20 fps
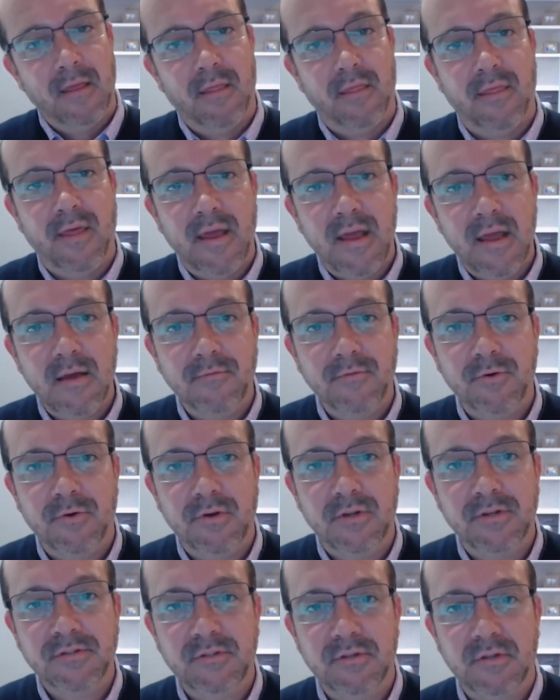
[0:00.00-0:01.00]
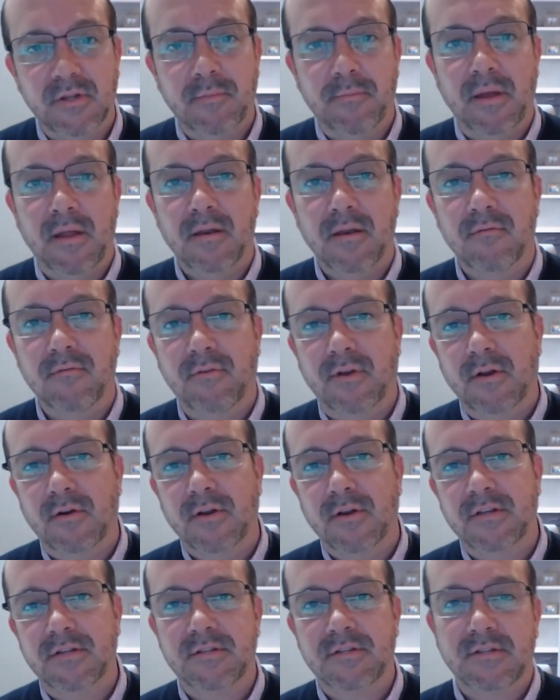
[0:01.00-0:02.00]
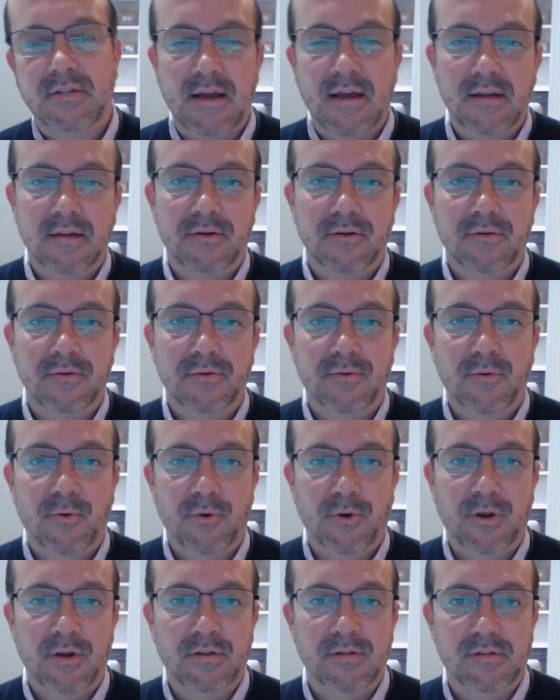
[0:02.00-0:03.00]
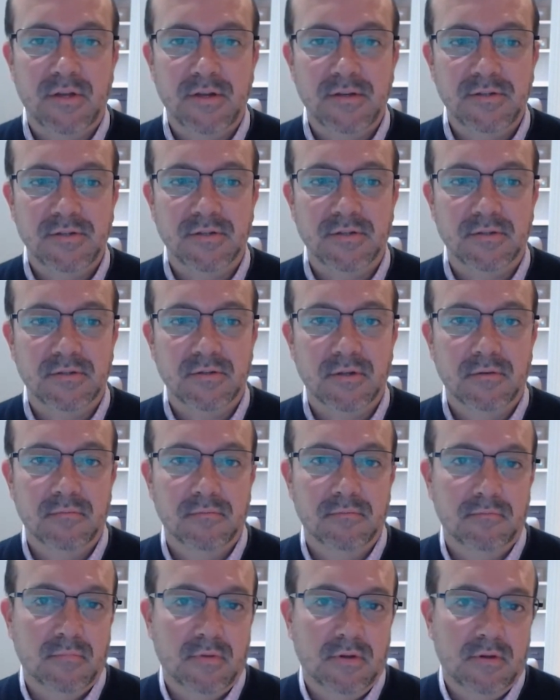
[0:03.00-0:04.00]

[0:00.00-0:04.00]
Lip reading: they have traditionally been very siloed organizations and